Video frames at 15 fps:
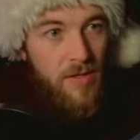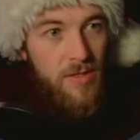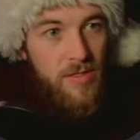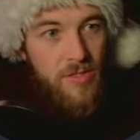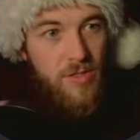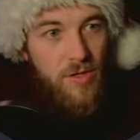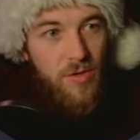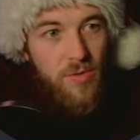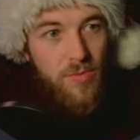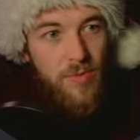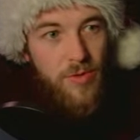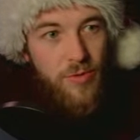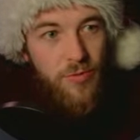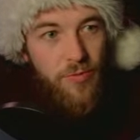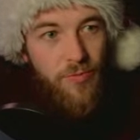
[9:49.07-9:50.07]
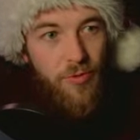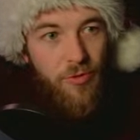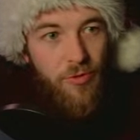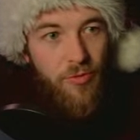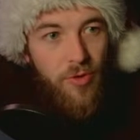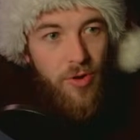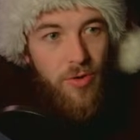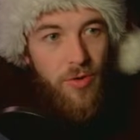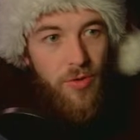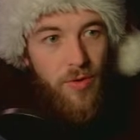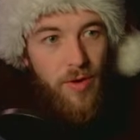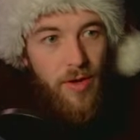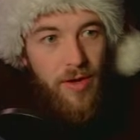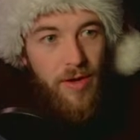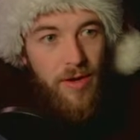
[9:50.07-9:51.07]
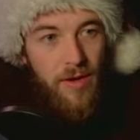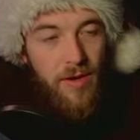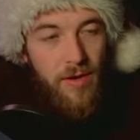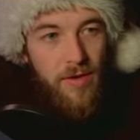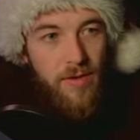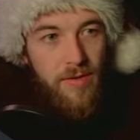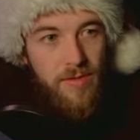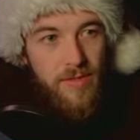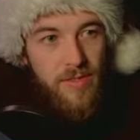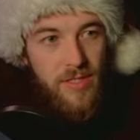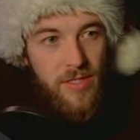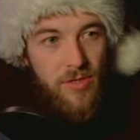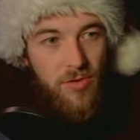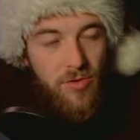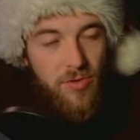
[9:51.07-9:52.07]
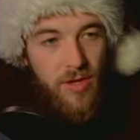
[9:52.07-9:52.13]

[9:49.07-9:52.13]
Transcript: So we do for row in 0